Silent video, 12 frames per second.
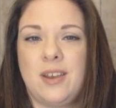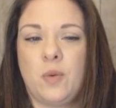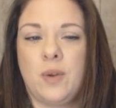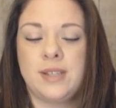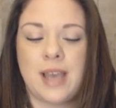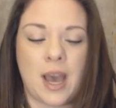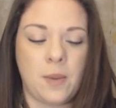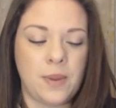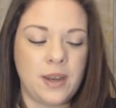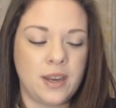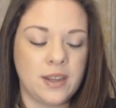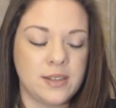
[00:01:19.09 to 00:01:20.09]
what's
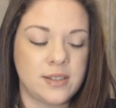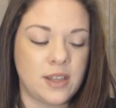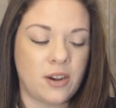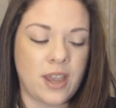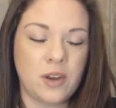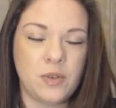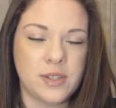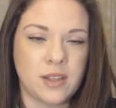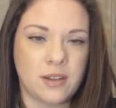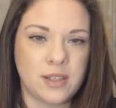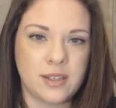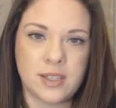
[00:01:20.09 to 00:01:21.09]
happening is their end
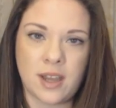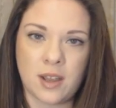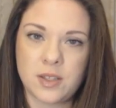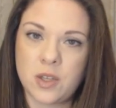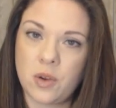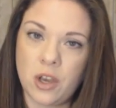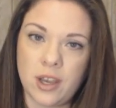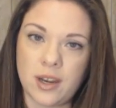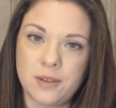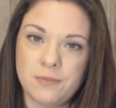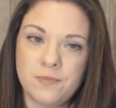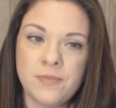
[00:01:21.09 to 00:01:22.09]
result is not so
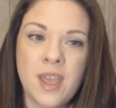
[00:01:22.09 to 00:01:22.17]
good.